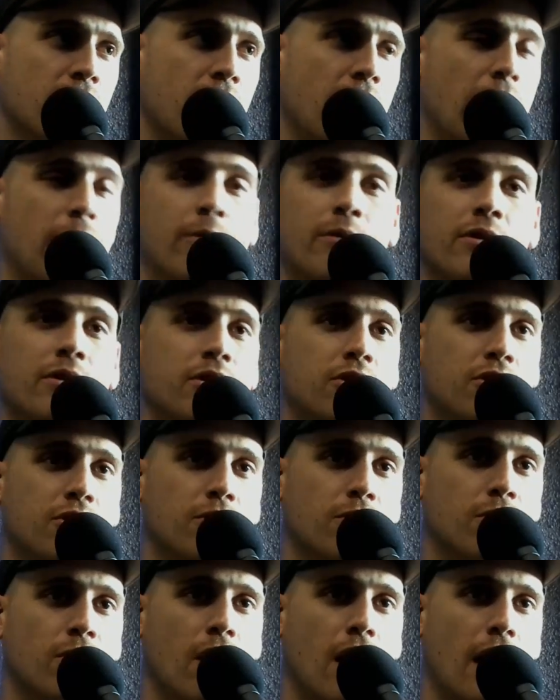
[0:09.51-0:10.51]
I really
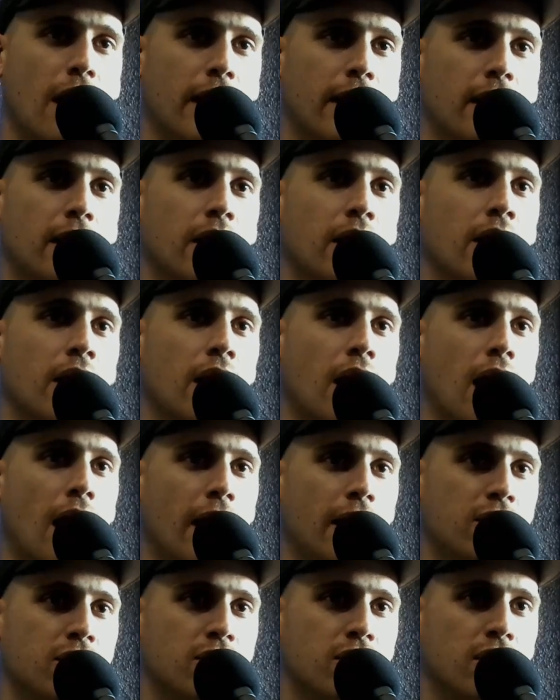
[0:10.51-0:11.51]
do. I.
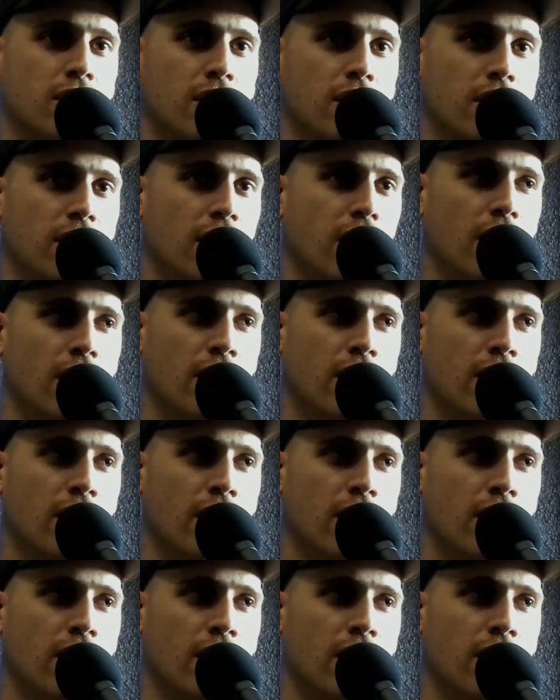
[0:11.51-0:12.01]
Oh I, yeah, me too.